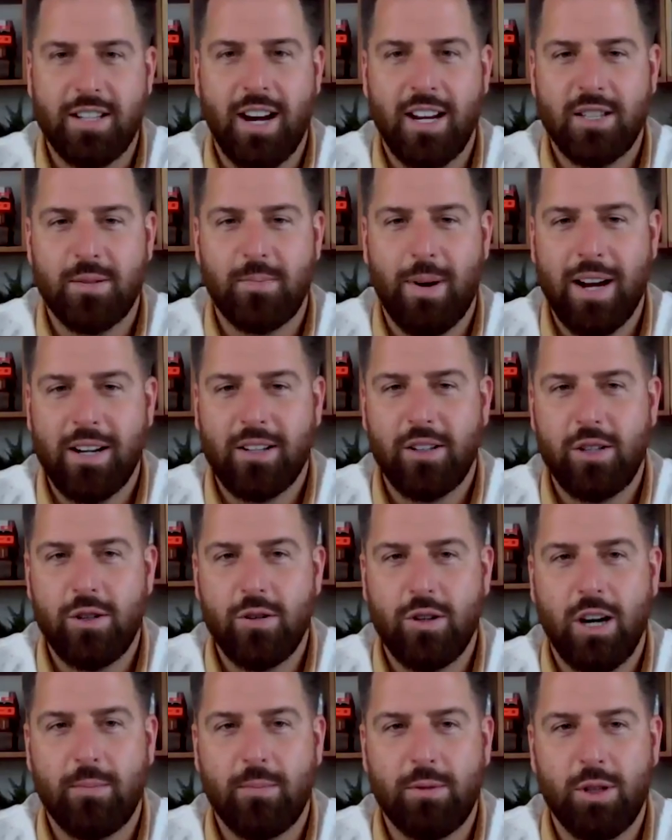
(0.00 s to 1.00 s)
nice, Michael.
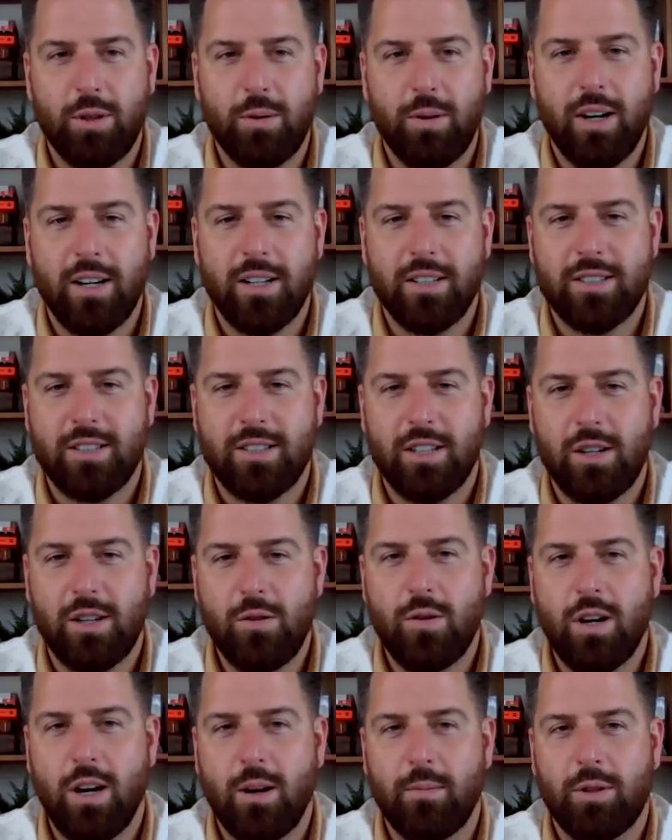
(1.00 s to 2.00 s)
You come to us
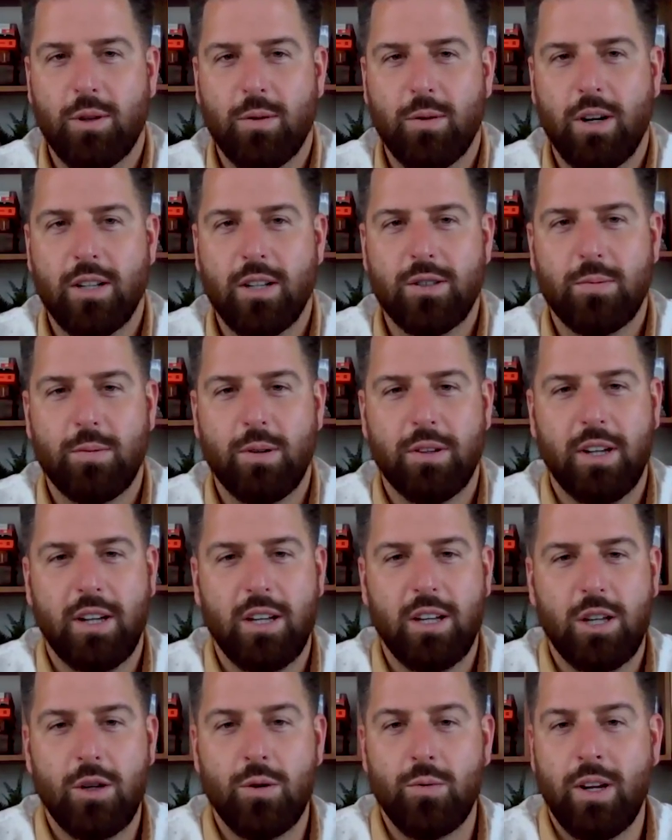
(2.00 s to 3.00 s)
with a
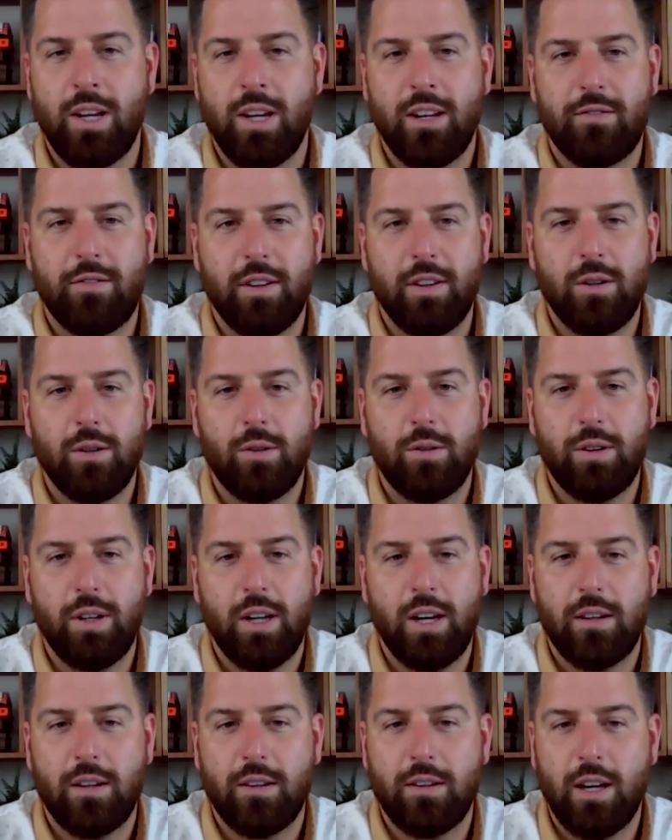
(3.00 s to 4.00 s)
unique view
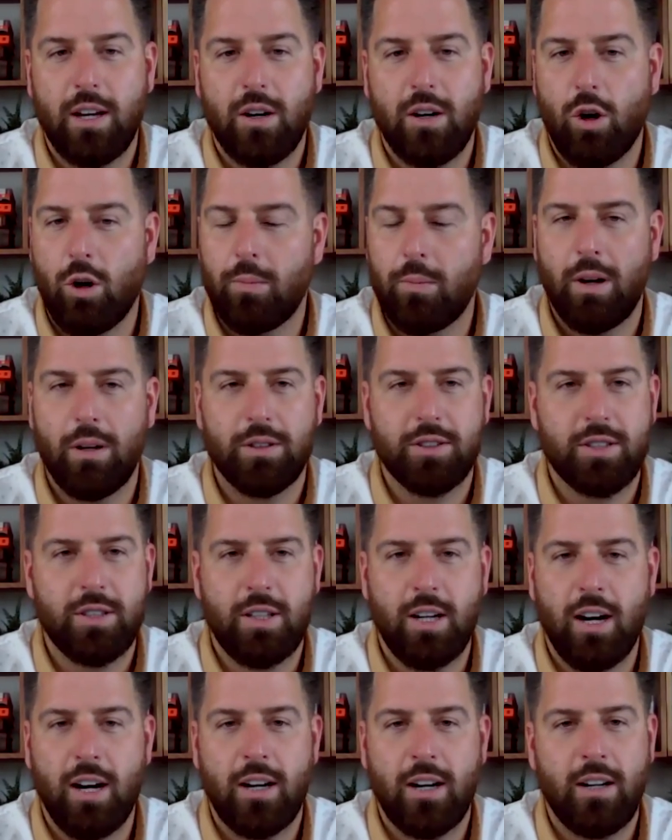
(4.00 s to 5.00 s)
that almost
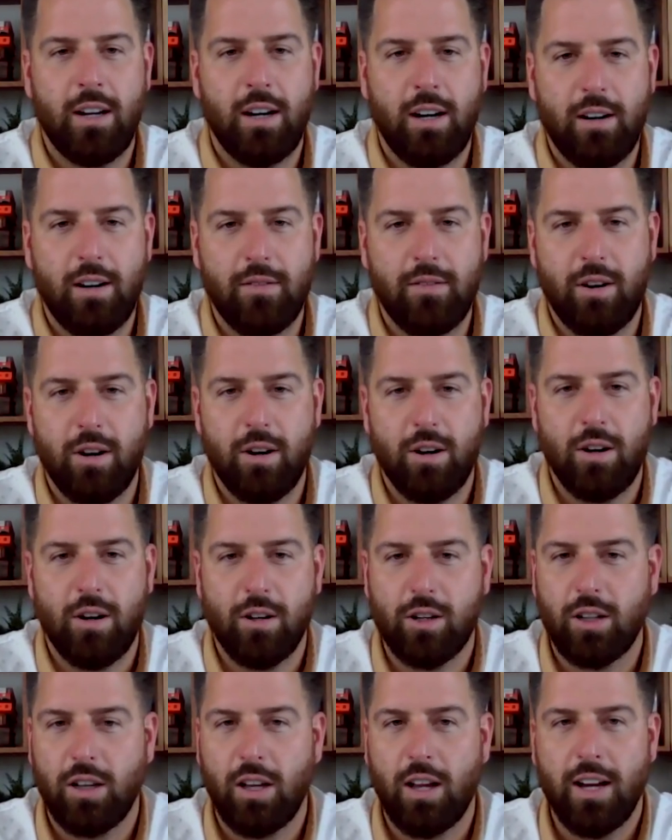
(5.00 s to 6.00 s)
none of
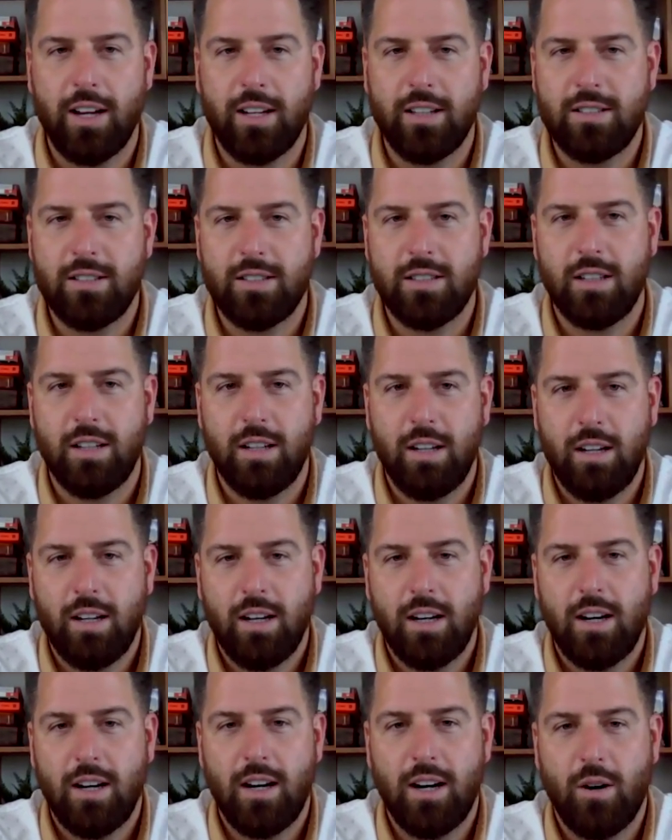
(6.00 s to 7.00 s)
our clients
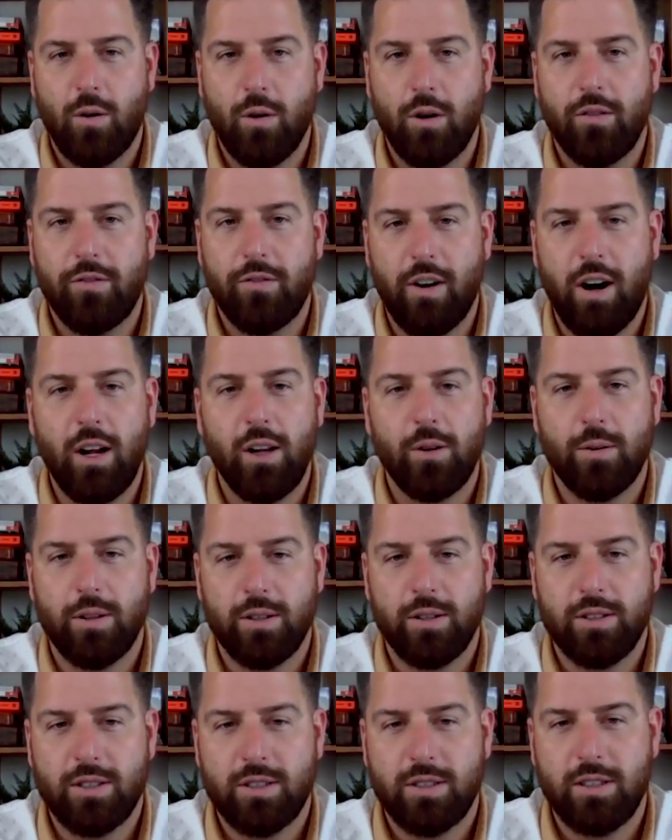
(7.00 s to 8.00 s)
or
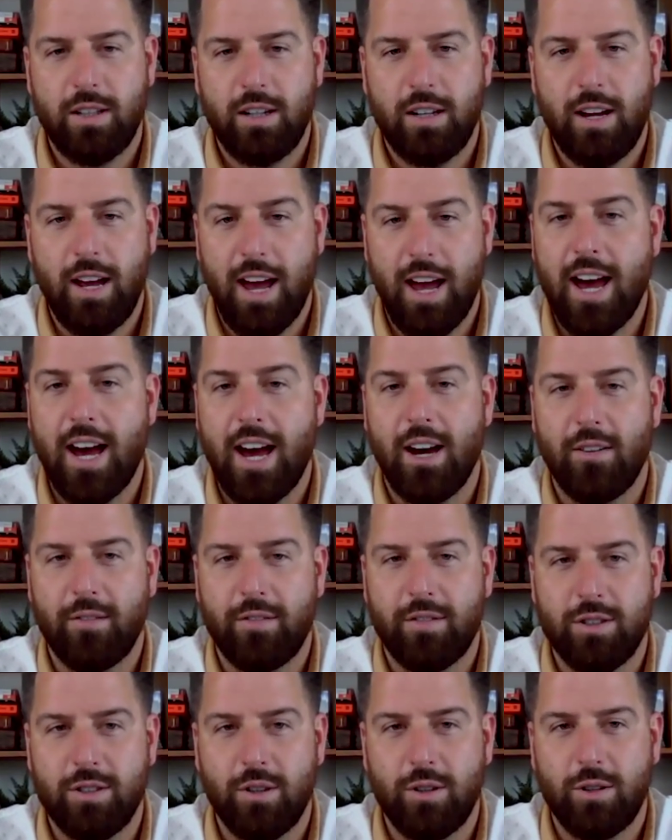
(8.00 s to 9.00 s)
followers have.
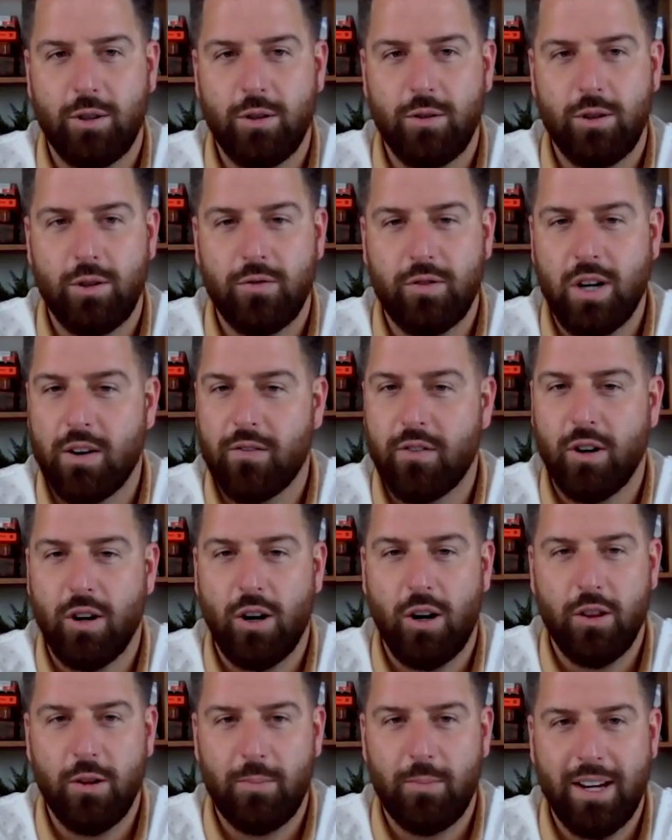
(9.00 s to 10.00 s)
So you've covered
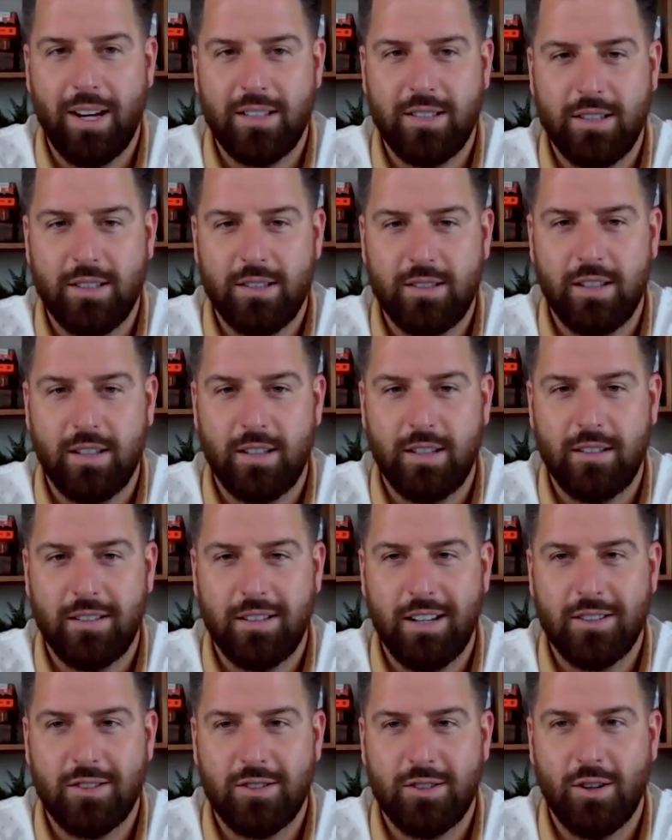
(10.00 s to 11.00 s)
all the bases,
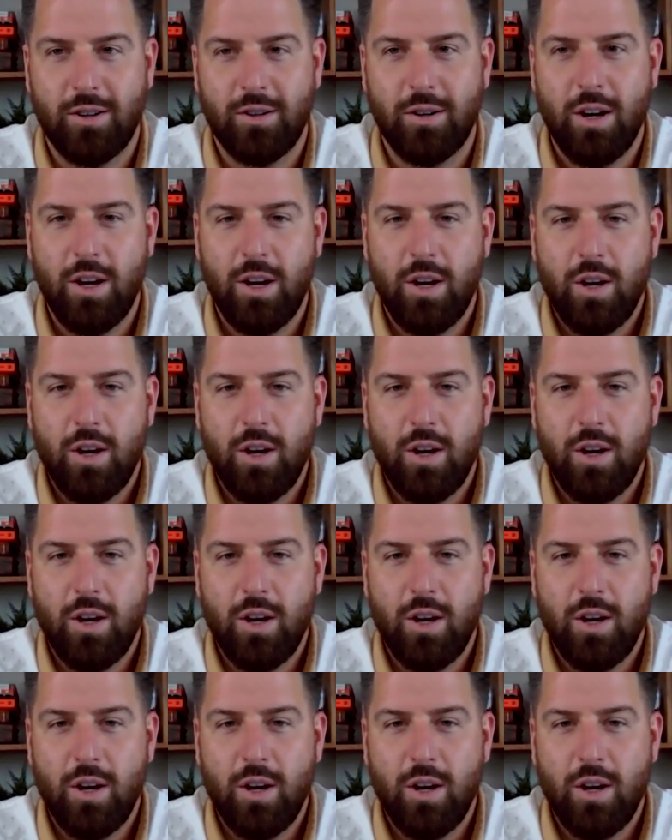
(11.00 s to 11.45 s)
and so